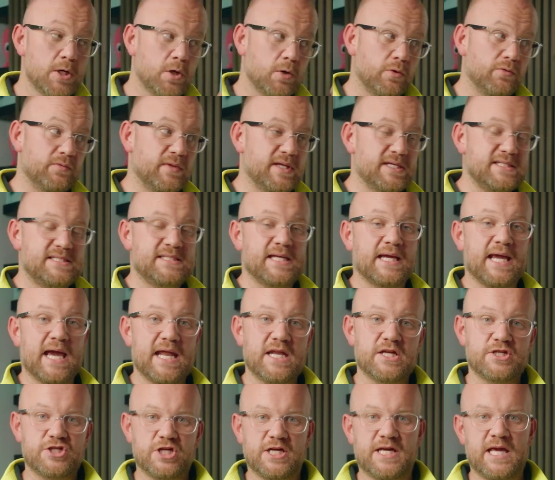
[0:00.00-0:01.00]
The
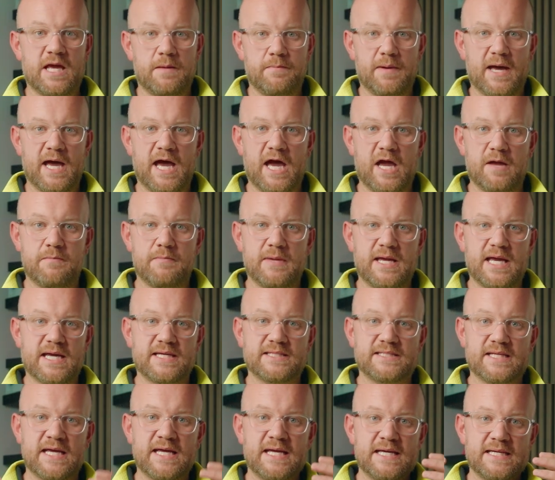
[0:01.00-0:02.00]
SigEnergy kit behind me
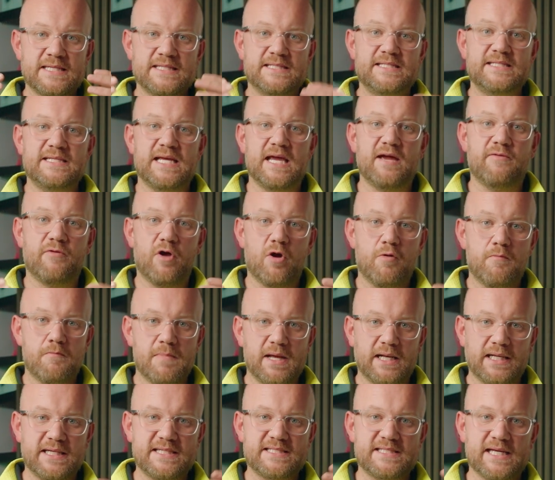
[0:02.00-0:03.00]
has a 0
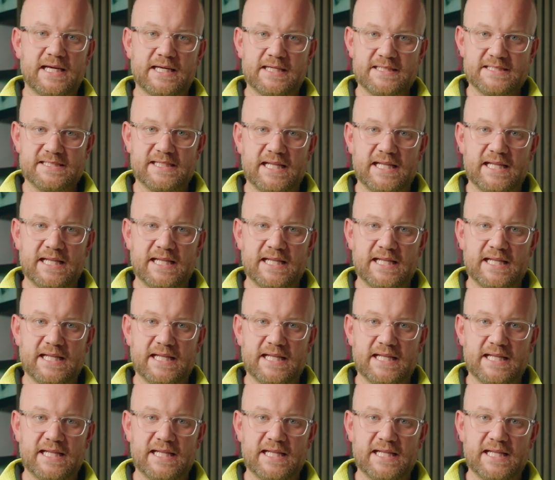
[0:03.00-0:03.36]
milliseconds